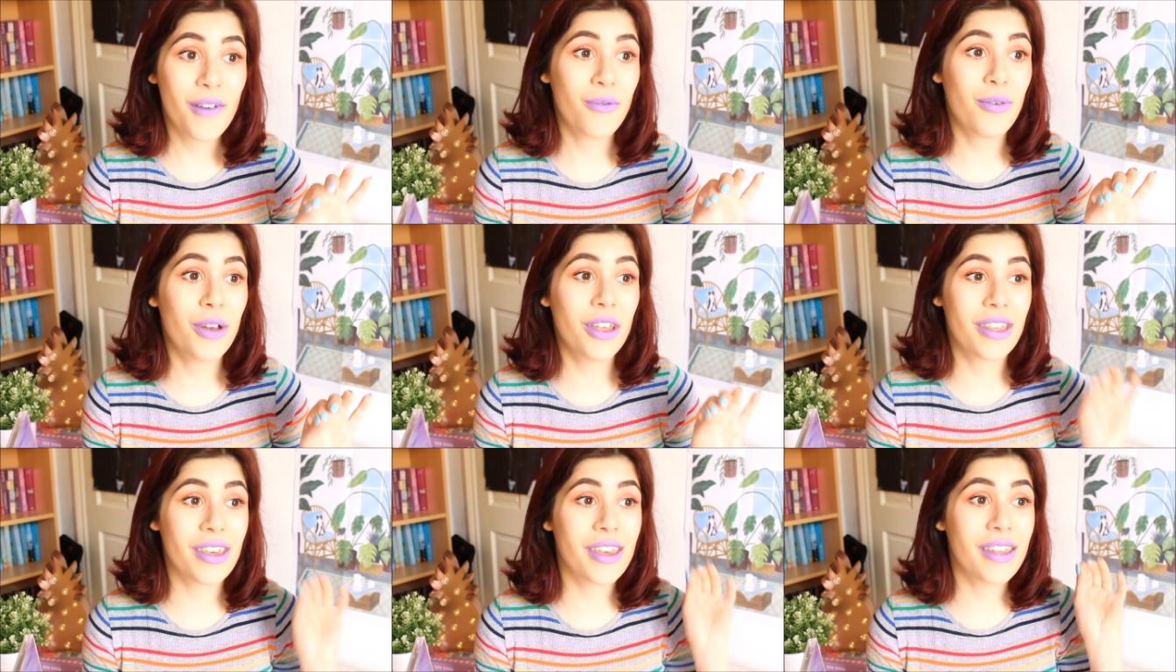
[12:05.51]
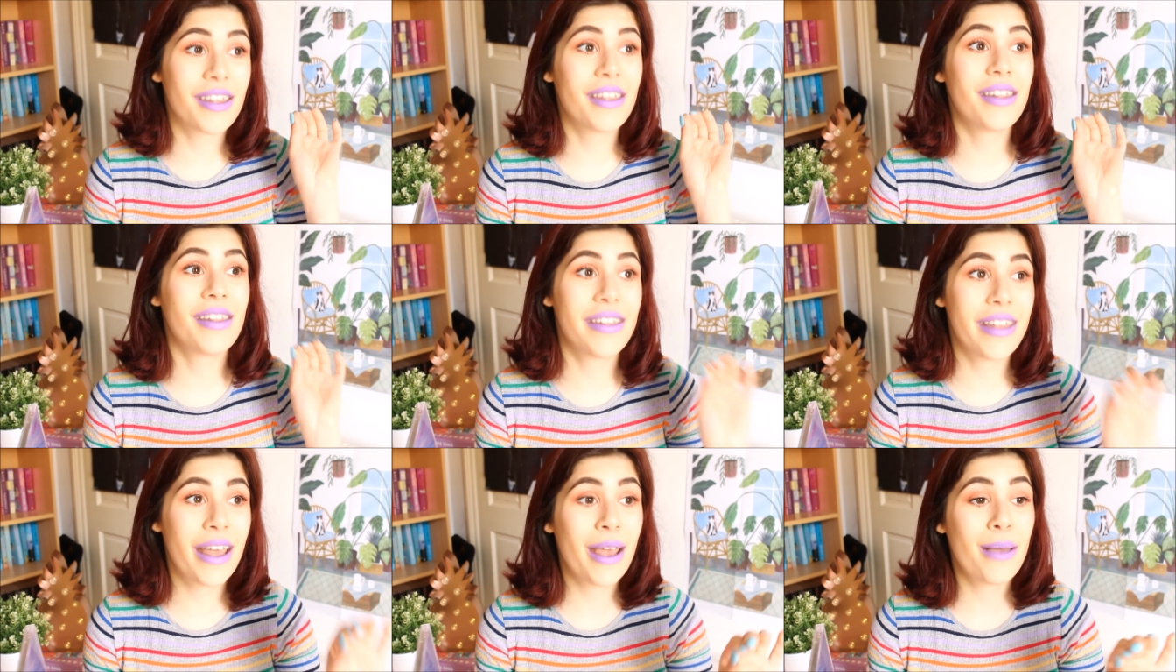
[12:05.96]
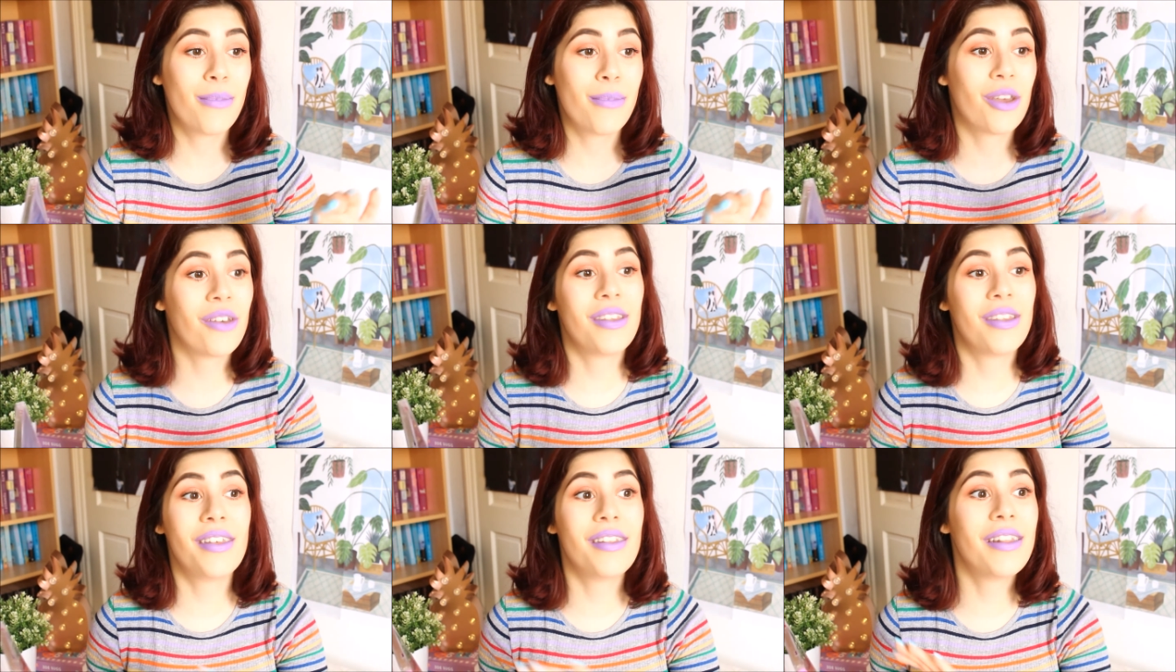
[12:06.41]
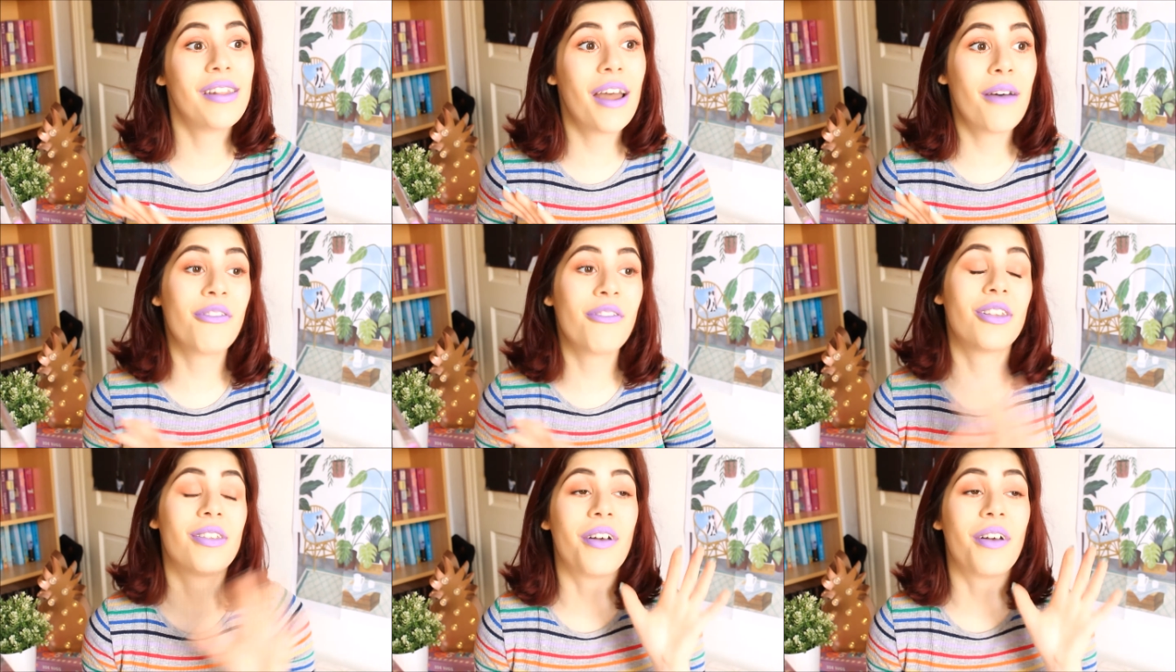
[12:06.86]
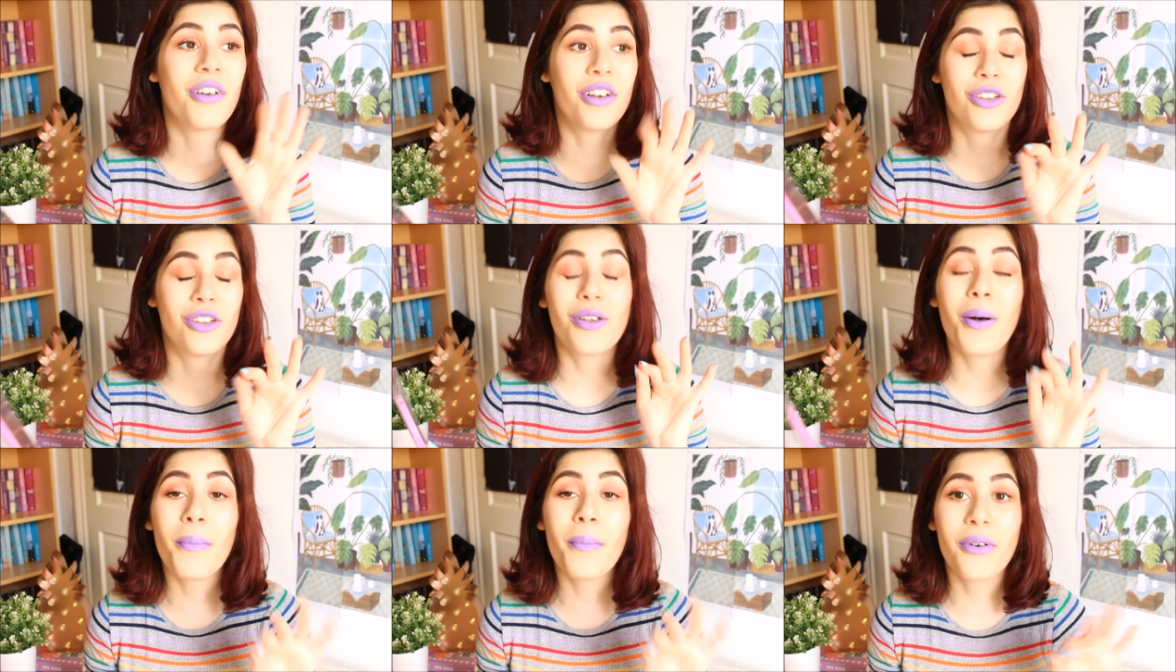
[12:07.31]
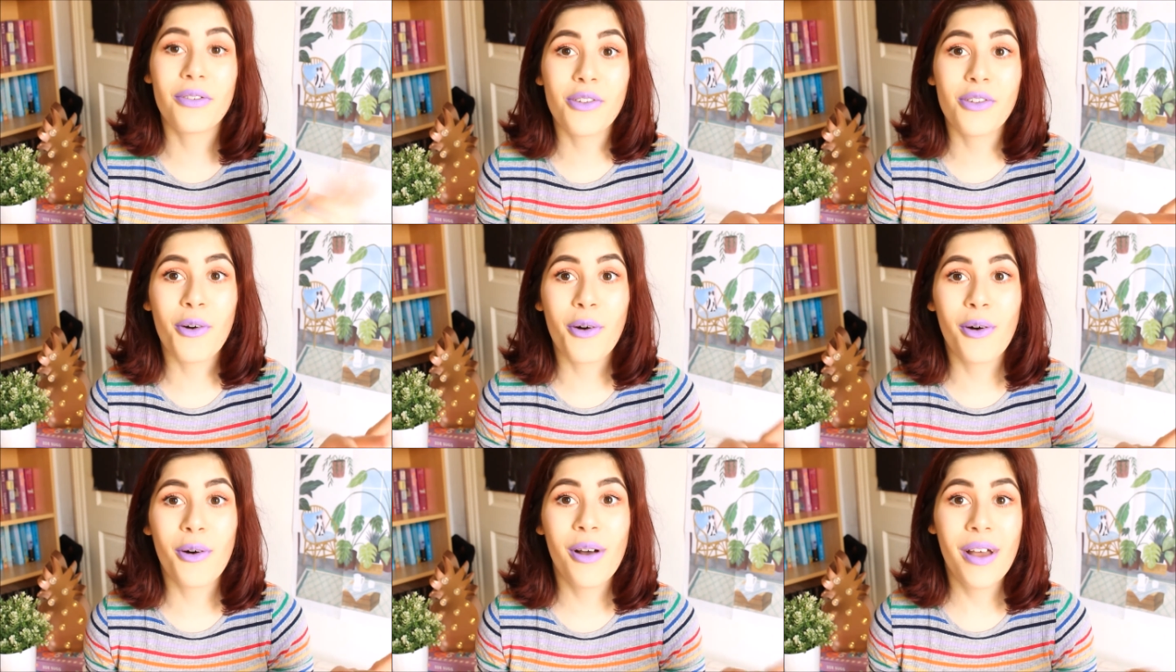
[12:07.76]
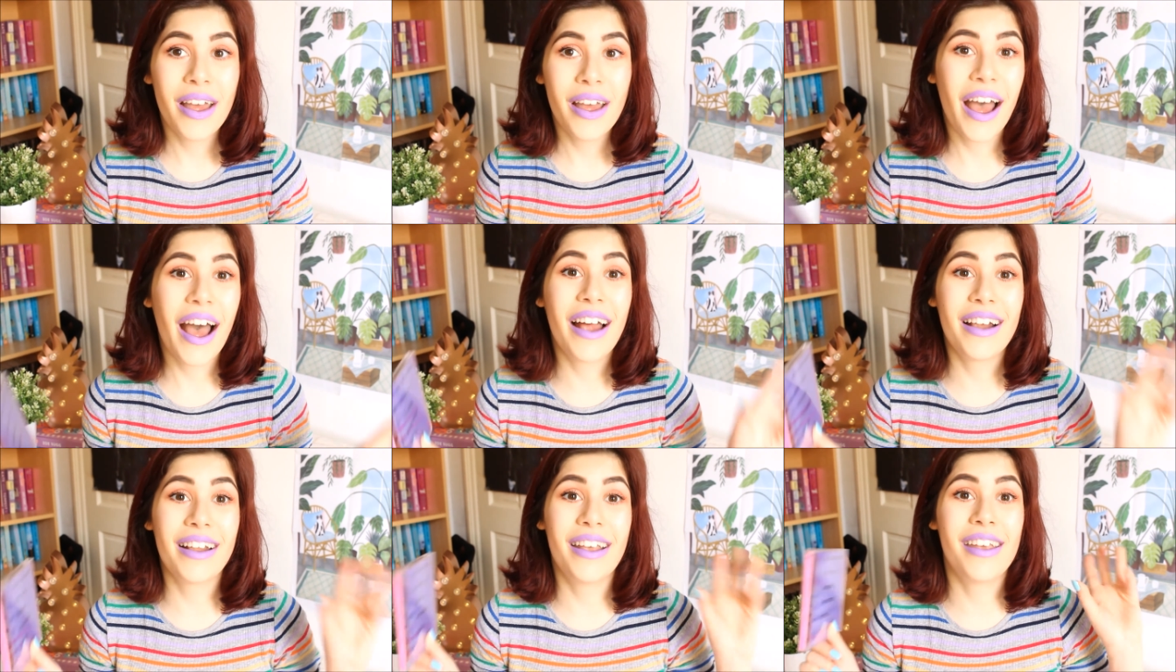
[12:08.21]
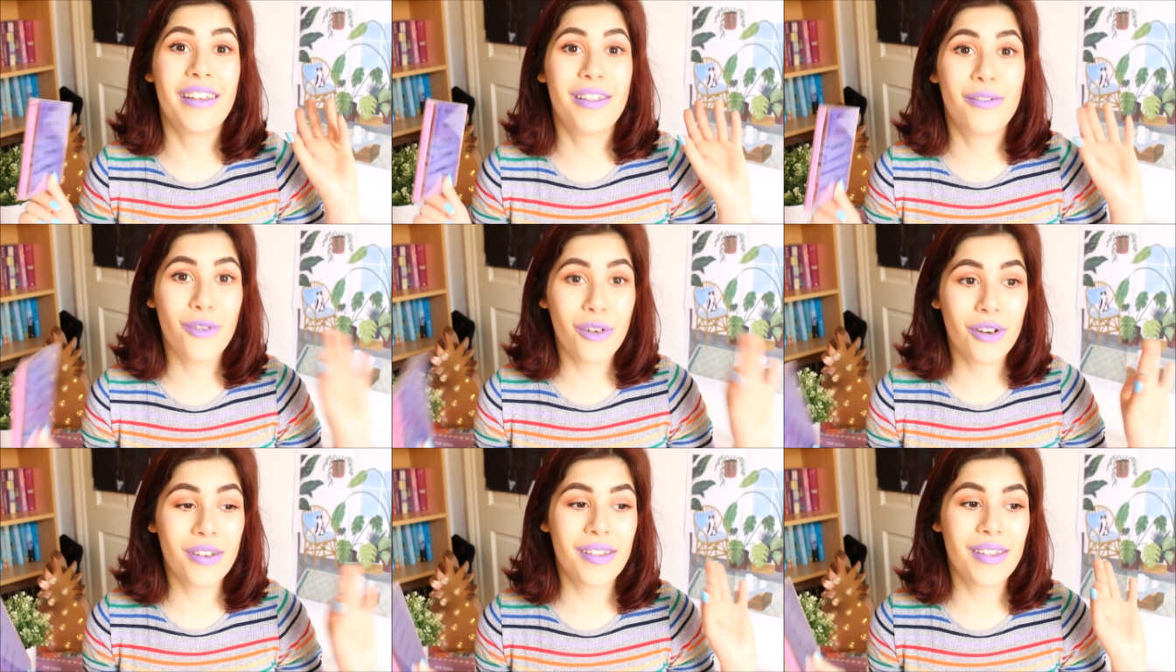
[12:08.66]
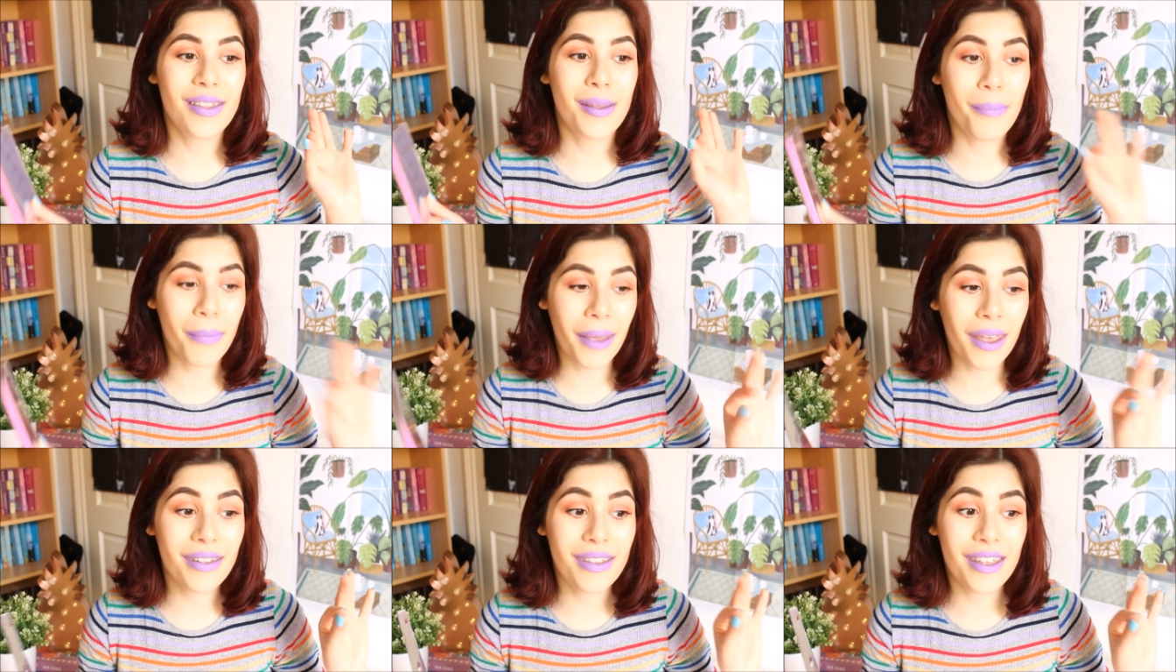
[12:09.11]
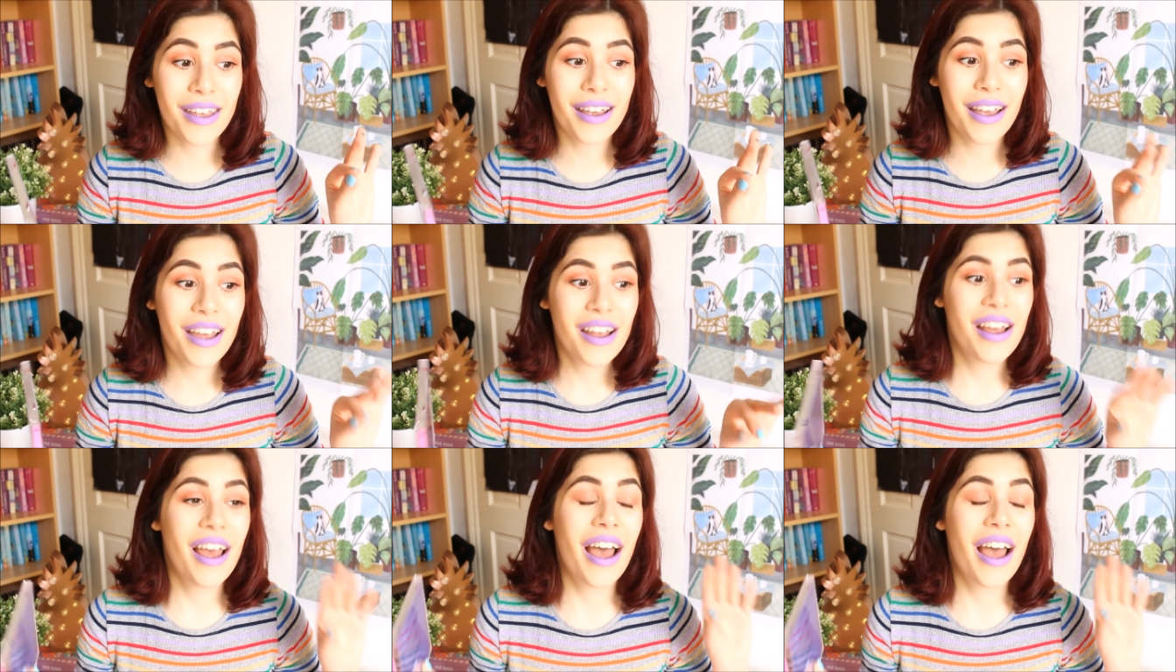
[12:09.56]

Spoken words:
which is insane because he's never sung a song before and his voice is amazing.